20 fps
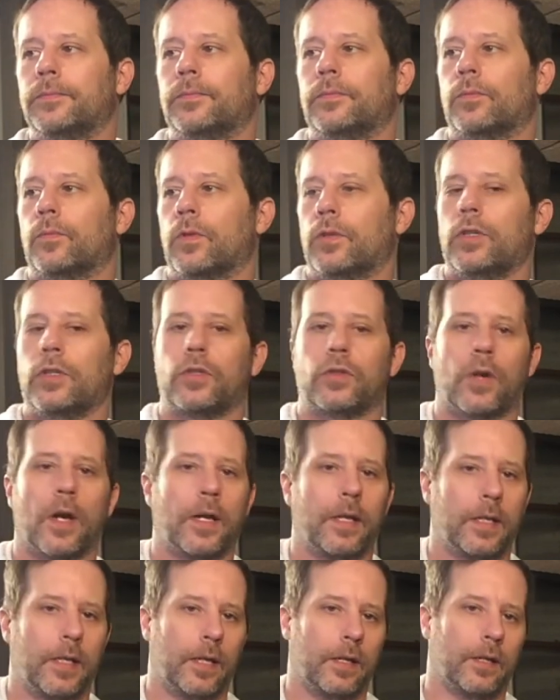We're just
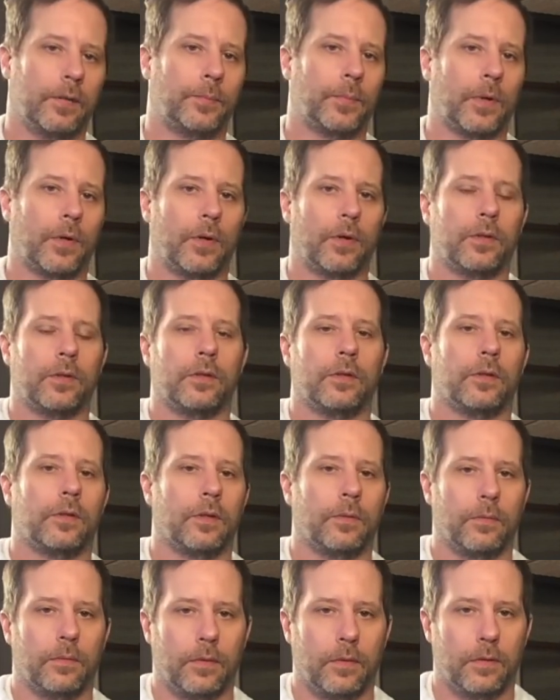trying to get it burned
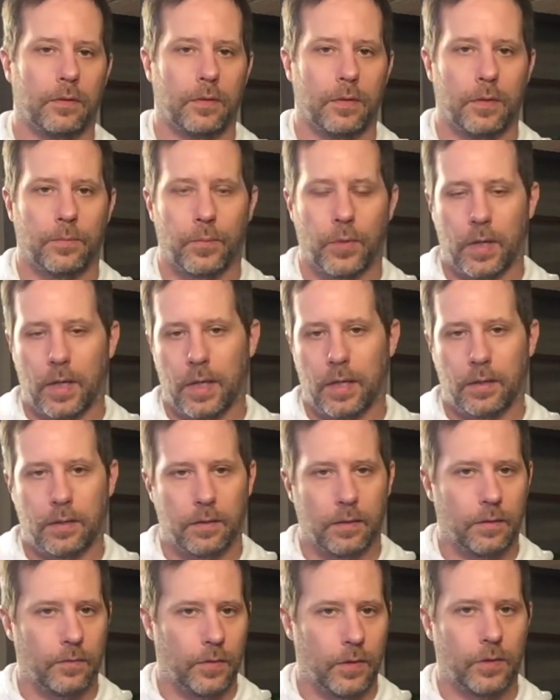into the brain,
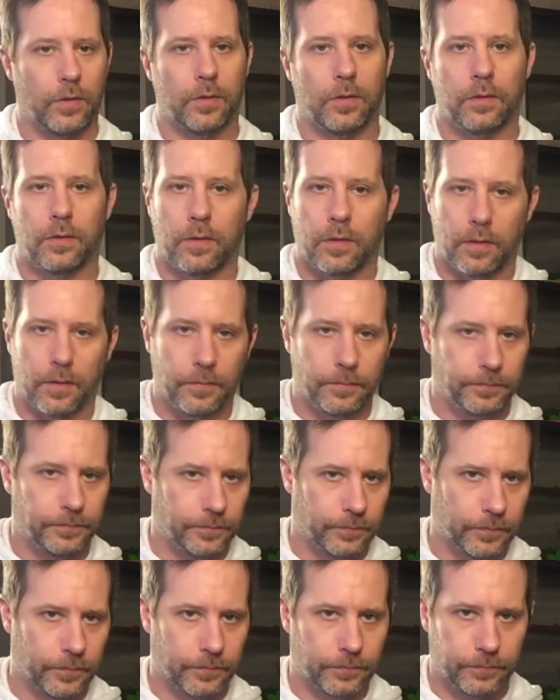into the vision, into the
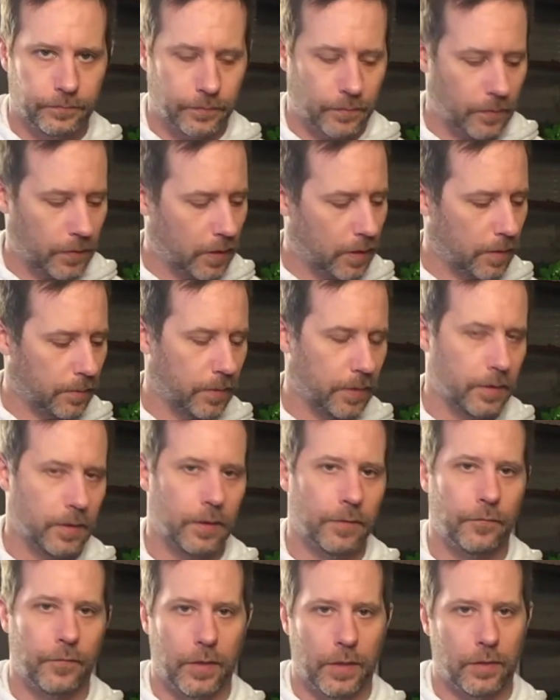
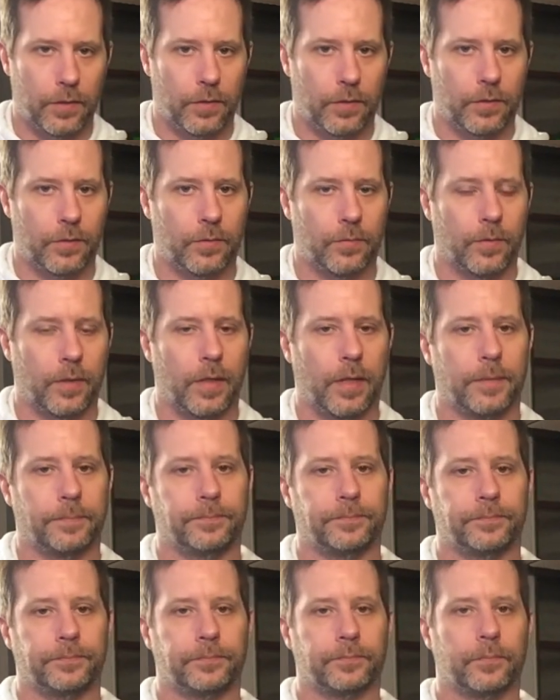fingers, right?
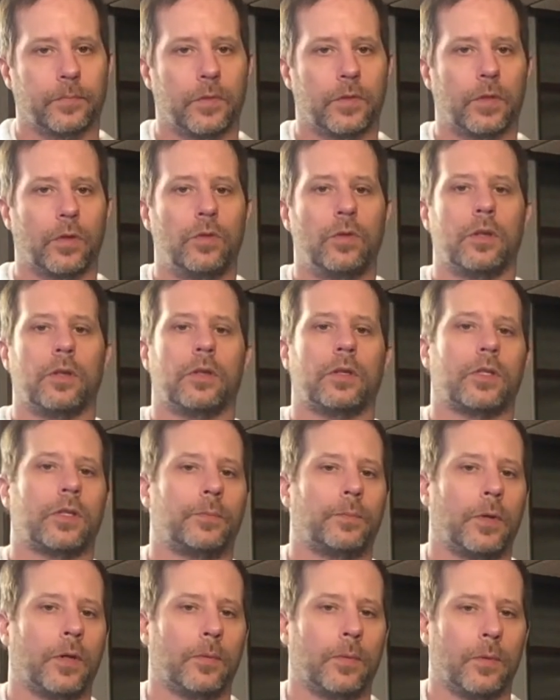So you can
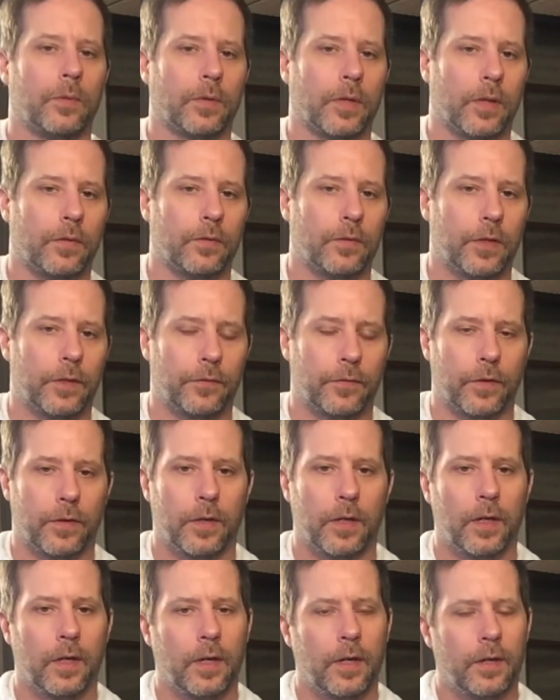experiment with other different.
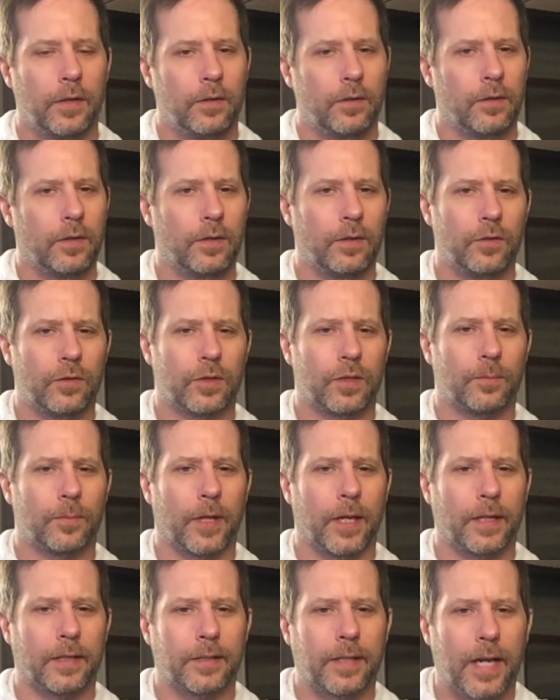You could do some
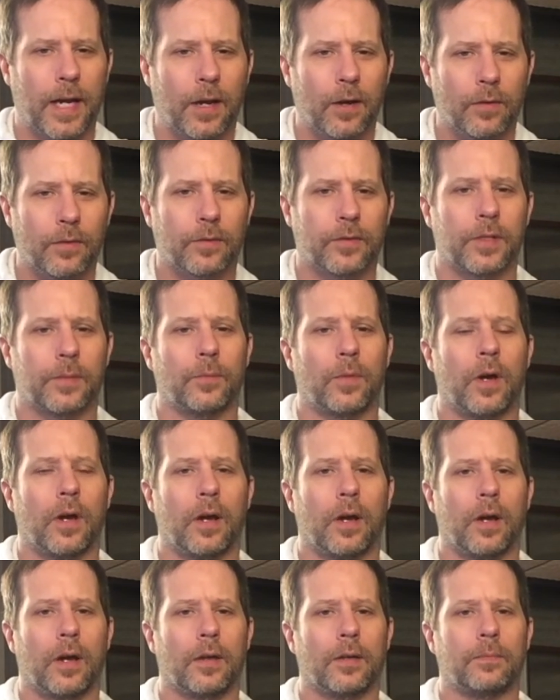like some
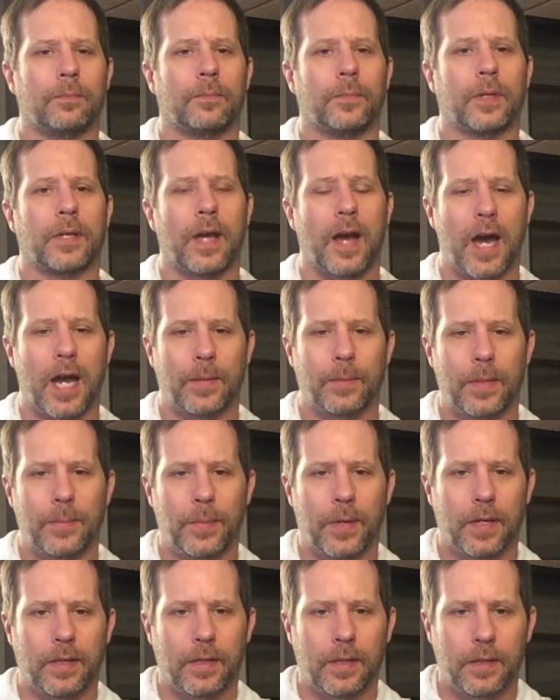economy
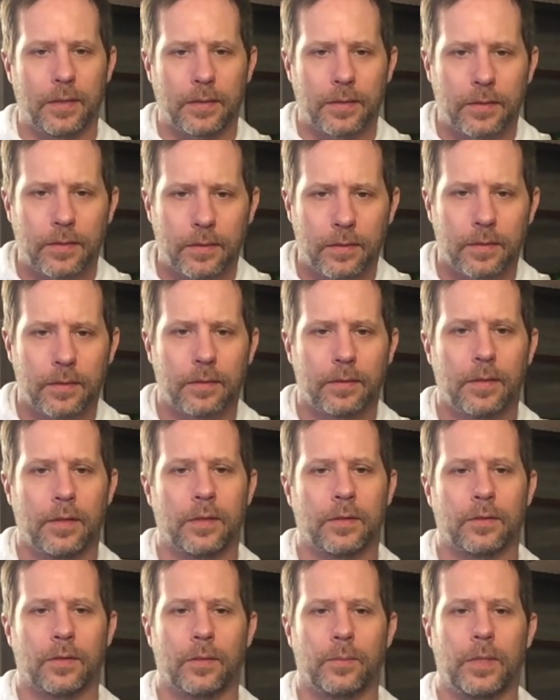picking.
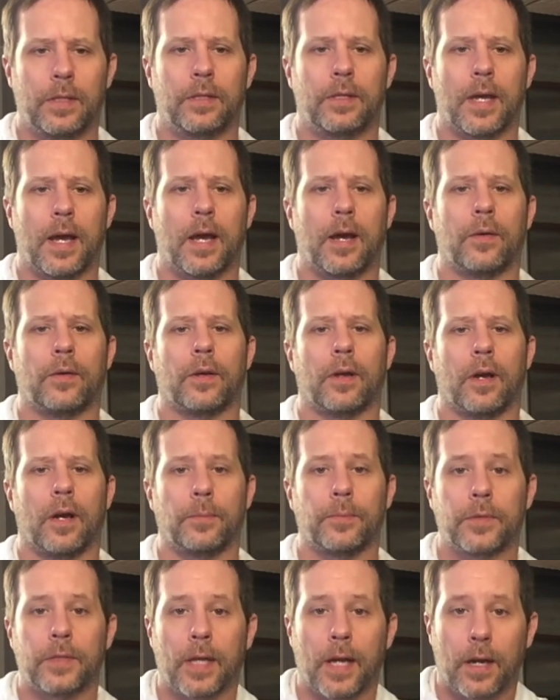So it'd be down,
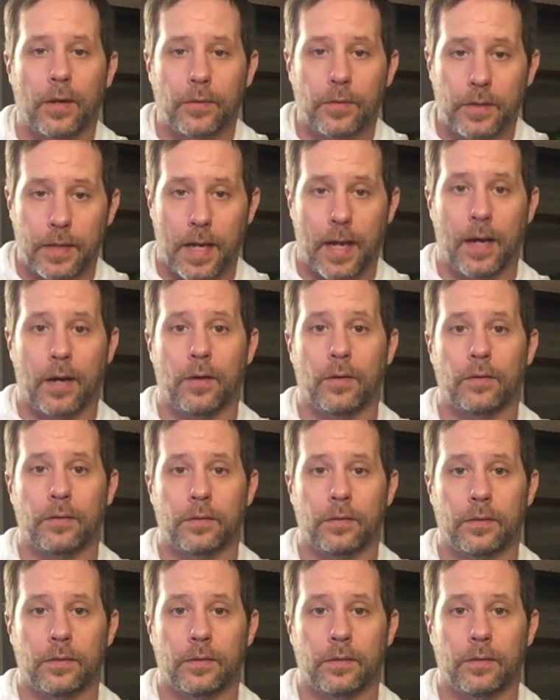up, down, down.